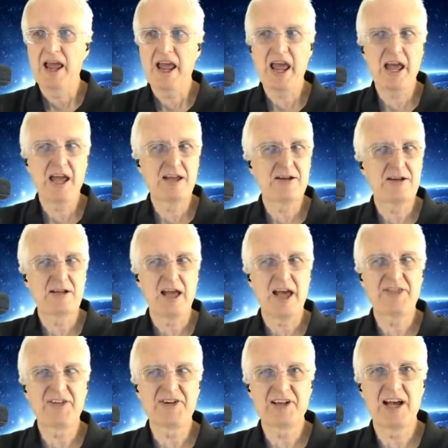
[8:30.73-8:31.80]
And
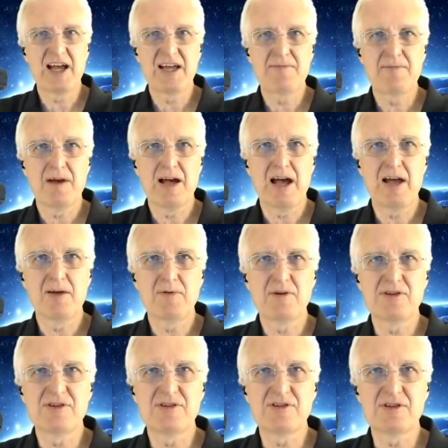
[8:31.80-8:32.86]
at the time, I
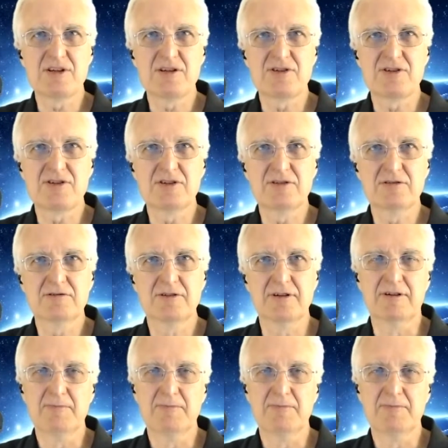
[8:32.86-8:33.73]
was still,